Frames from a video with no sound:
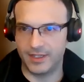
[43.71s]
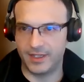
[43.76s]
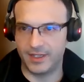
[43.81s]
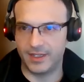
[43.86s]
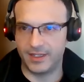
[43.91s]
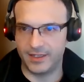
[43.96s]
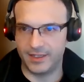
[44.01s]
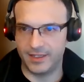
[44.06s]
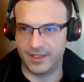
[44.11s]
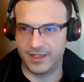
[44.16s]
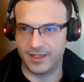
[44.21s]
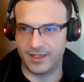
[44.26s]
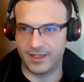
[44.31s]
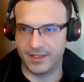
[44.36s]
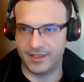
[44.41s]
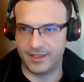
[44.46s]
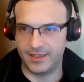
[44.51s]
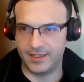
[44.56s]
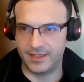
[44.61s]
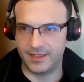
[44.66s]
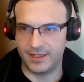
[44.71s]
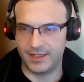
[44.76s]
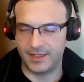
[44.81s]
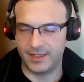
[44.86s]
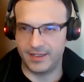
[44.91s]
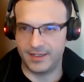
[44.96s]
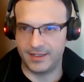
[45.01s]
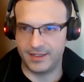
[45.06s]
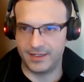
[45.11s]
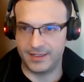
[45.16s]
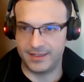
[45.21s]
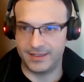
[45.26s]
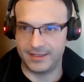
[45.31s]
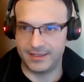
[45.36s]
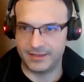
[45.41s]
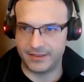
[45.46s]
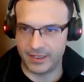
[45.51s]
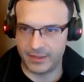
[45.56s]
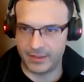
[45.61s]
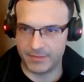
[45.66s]

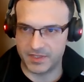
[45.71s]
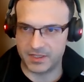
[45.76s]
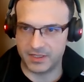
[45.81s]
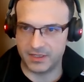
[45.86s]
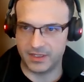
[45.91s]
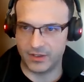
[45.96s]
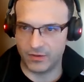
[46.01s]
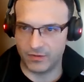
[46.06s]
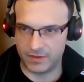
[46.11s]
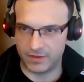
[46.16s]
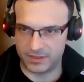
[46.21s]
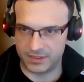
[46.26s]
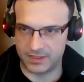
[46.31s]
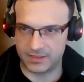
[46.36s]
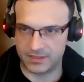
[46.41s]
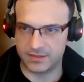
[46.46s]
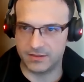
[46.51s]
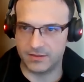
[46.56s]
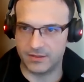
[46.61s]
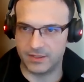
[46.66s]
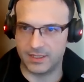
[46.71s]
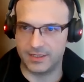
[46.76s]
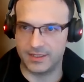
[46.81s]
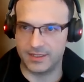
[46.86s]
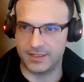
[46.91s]
the teams, in the offices, no?